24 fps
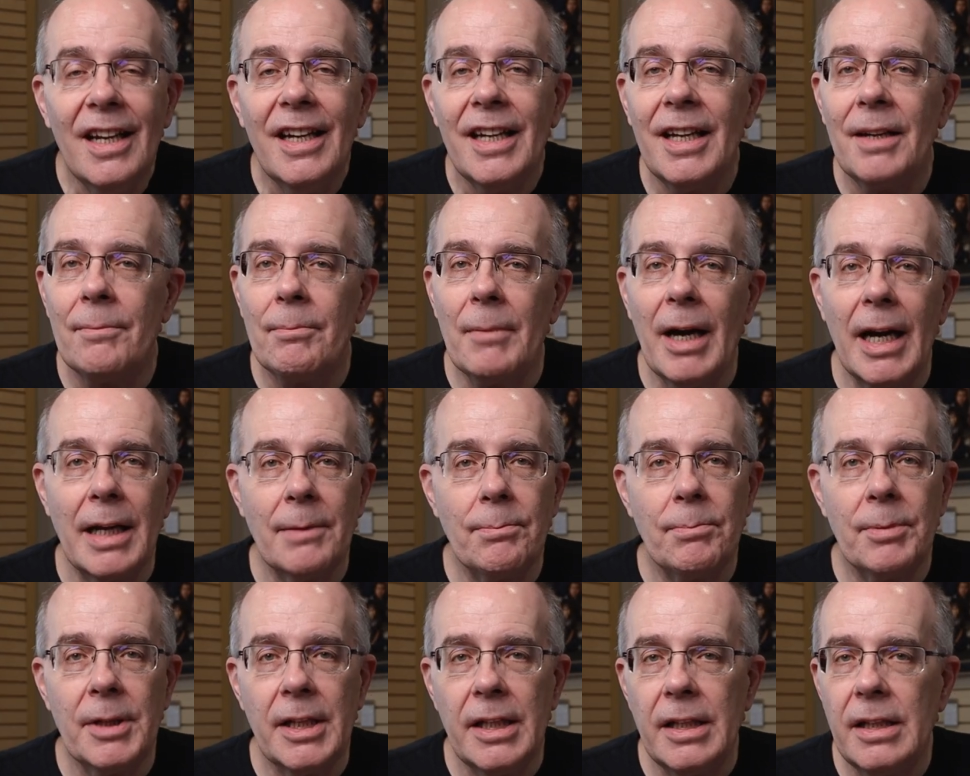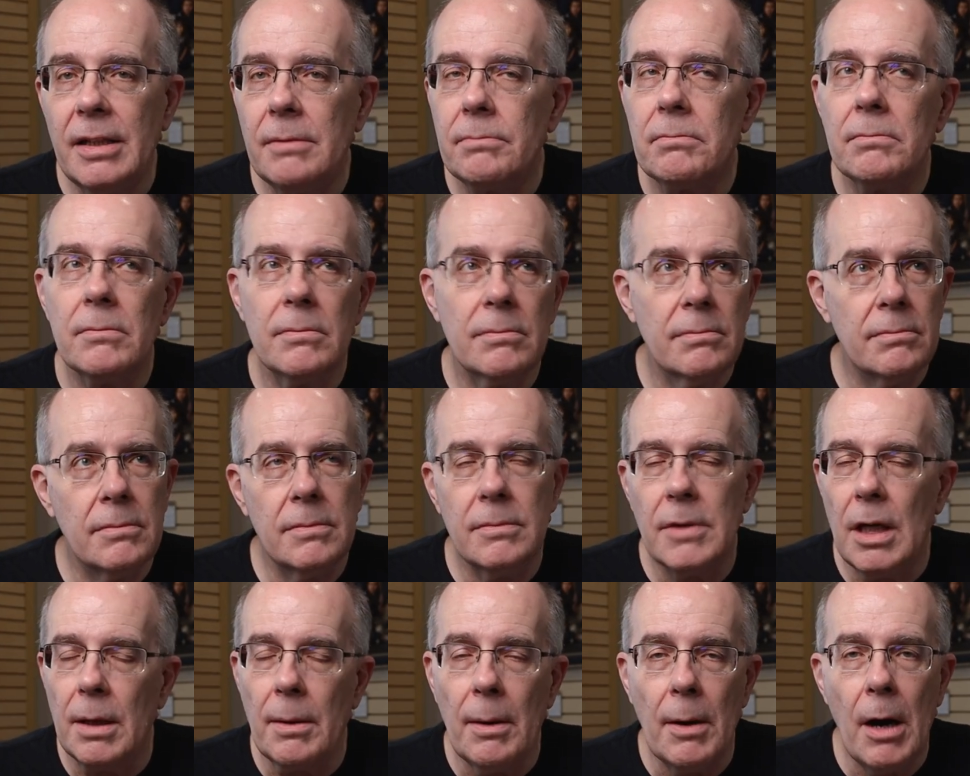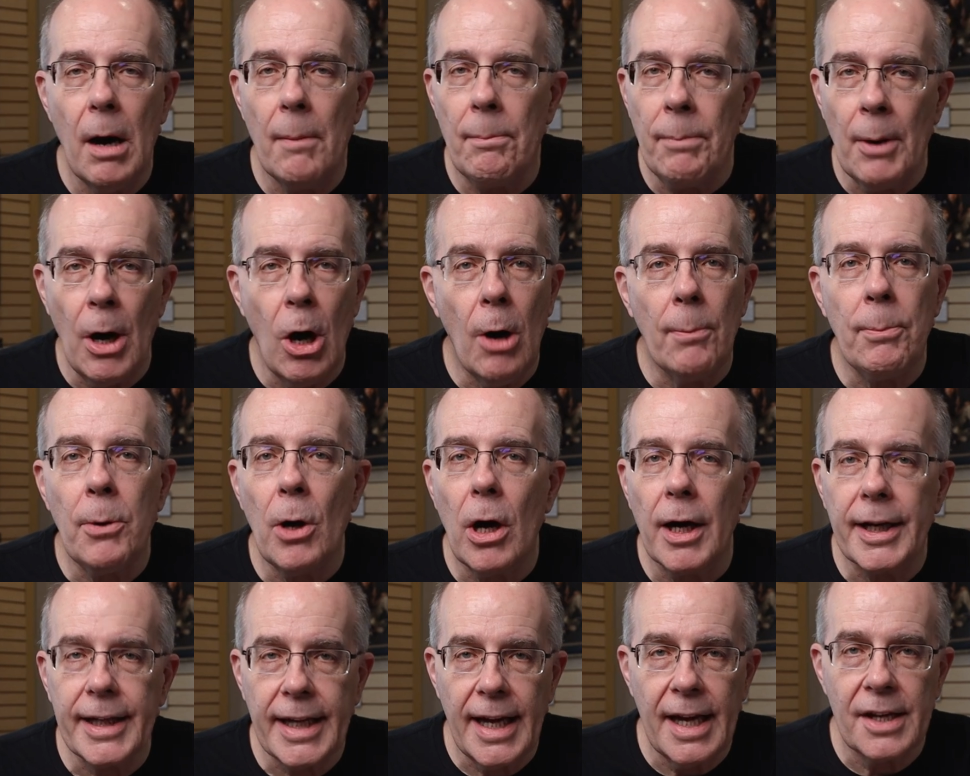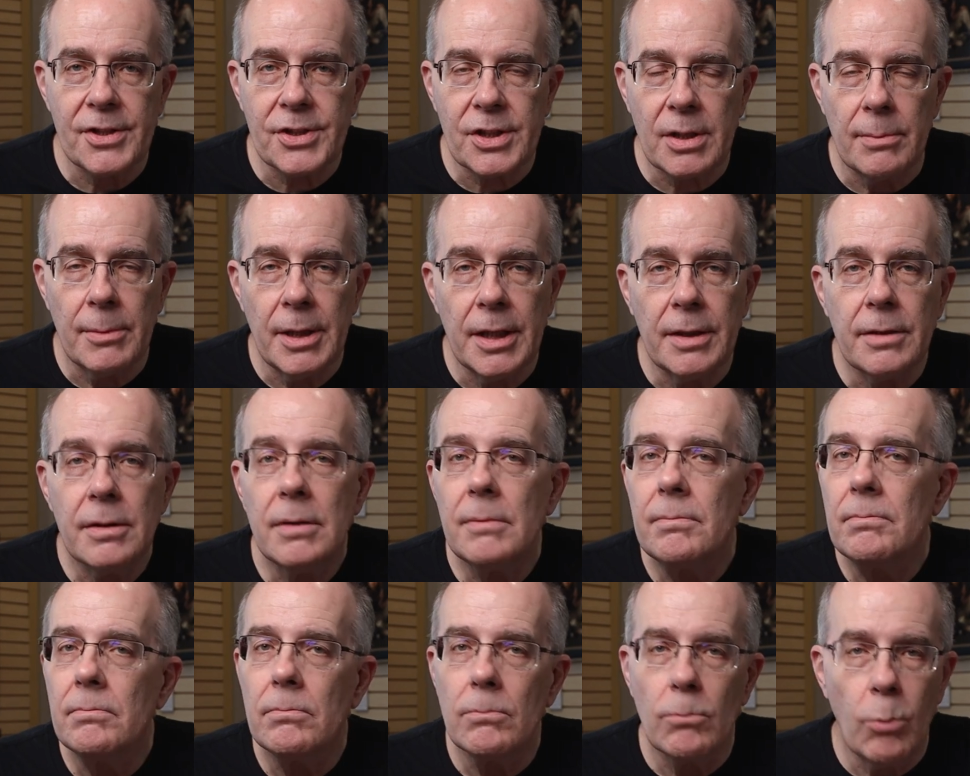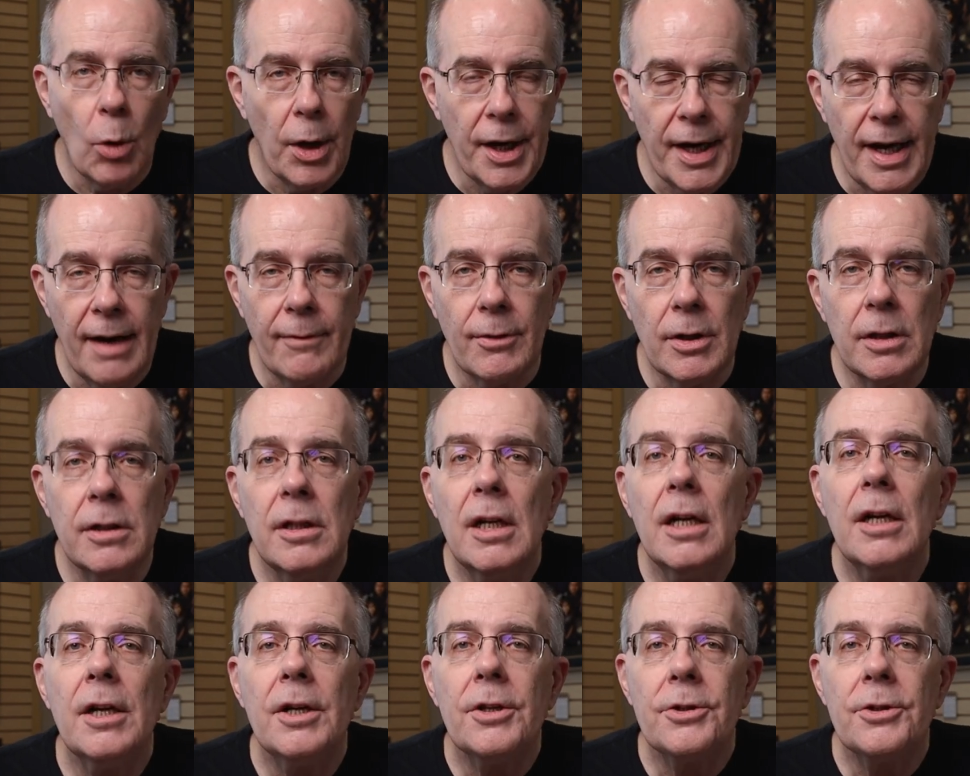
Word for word: it might be a, a ballpark estimate, whatever.